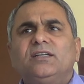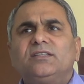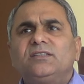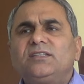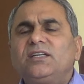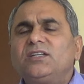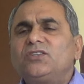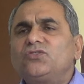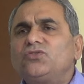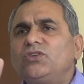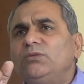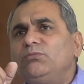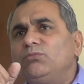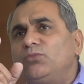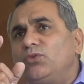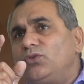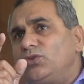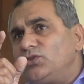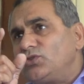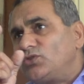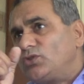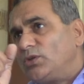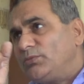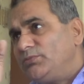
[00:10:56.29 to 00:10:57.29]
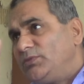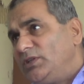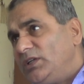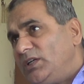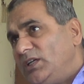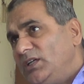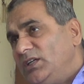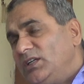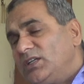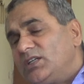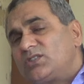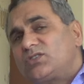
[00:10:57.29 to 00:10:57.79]
That's why most of the
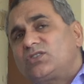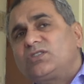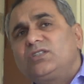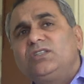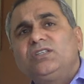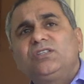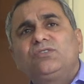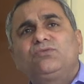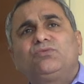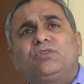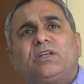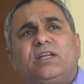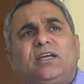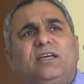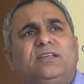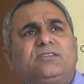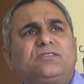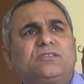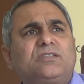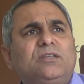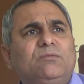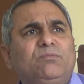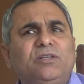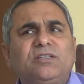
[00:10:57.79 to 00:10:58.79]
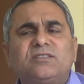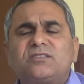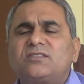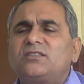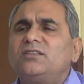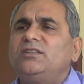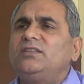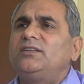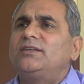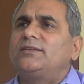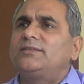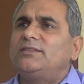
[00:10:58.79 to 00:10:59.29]
industries were established
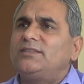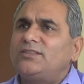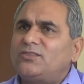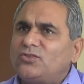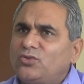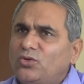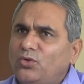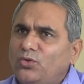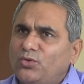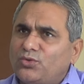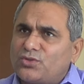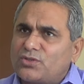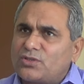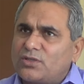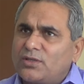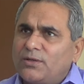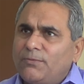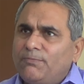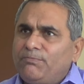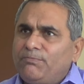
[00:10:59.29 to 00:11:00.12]
near the coast,